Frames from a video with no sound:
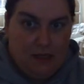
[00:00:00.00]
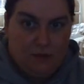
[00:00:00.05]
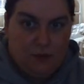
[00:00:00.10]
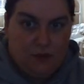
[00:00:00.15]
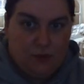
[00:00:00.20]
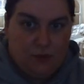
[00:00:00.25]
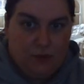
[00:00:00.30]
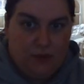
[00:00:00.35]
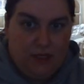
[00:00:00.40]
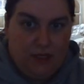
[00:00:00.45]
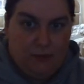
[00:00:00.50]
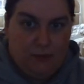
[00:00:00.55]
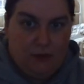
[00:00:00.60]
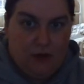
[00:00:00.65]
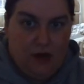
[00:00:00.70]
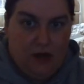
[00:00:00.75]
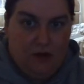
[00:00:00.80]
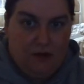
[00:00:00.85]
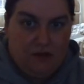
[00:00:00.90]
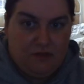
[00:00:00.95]
I was really
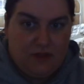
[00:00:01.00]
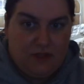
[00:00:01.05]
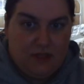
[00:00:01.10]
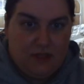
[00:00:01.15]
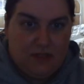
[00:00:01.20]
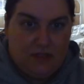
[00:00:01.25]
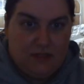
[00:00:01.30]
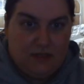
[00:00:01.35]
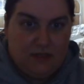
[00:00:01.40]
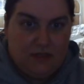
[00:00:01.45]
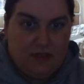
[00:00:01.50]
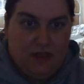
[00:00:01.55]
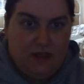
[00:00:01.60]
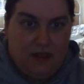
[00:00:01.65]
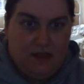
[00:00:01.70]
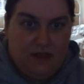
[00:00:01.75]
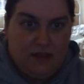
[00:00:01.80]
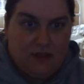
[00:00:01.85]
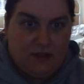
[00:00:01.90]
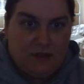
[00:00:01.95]
proud of this,
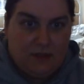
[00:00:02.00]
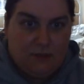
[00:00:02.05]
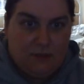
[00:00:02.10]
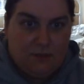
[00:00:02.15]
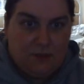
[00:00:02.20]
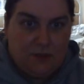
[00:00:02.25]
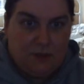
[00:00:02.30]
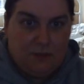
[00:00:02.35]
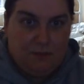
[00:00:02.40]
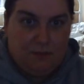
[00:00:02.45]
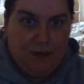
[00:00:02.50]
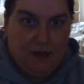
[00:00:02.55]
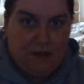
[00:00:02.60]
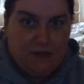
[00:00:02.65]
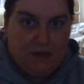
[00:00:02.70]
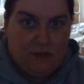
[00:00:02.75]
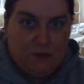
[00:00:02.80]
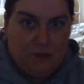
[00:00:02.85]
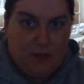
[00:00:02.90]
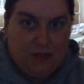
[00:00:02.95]
and this comes back
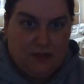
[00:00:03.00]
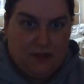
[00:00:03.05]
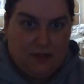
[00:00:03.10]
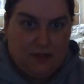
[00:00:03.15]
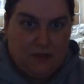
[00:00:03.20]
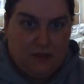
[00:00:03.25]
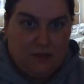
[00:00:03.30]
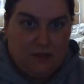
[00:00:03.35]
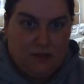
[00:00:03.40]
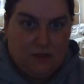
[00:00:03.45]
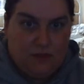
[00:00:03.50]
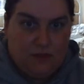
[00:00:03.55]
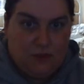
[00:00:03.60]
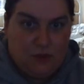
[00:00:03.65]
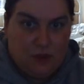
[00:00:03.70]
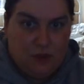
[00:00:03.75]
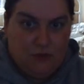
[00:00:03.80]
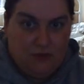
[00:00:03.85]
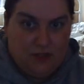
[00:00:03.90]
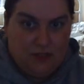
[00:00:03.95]
to resident
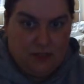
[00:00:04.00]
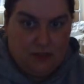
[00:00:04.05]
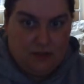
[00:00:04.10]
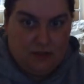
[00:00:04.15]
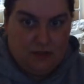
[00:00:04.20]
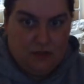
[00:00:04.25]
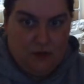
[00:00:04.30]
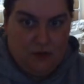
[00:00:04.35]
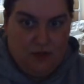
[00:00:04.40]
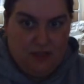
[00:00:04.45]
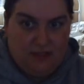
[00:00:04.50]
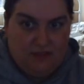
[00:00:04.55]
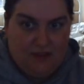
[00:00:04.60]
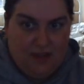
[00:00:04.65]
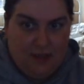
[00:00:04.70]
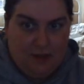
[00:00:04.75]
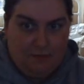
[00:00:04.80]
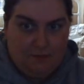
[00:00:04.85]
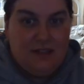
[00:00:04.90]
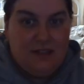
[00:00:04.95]
services. Oh, that's fine.